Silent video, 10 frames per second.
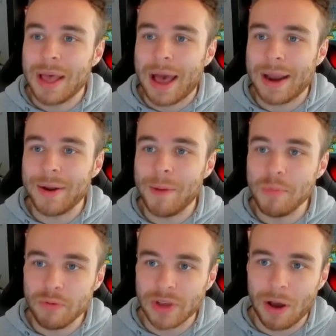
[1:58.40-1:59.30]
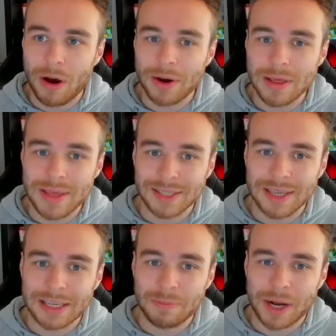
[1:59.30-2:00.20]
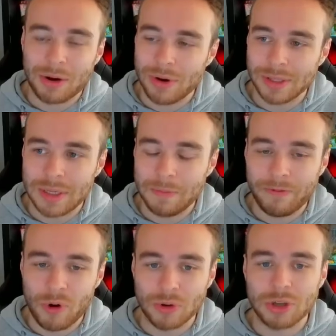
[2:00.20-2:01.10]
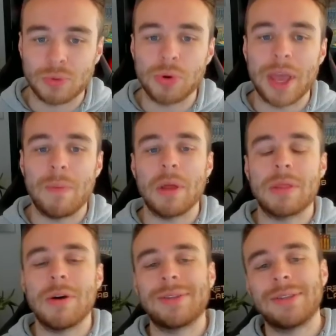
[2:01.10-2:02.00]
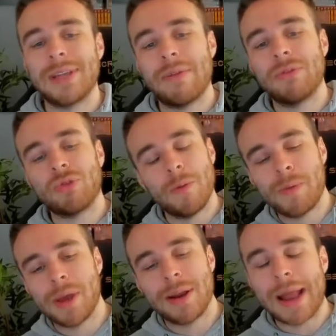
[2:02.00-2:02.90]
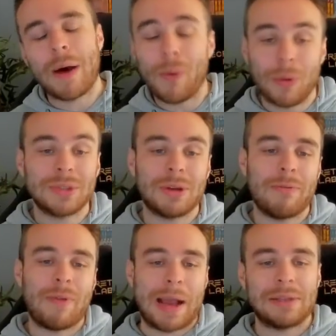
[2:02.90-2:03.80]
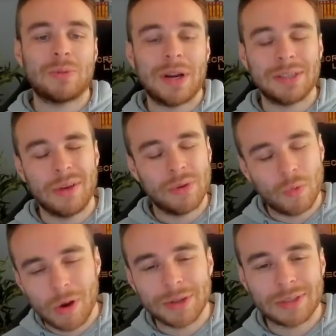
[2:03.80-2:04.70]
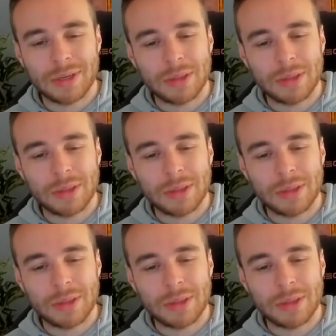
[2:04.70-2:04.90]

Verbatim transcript: And moving on, this is my current team for Double Game Week 37. Trippier now also flagged as well. It's not the worst thing in the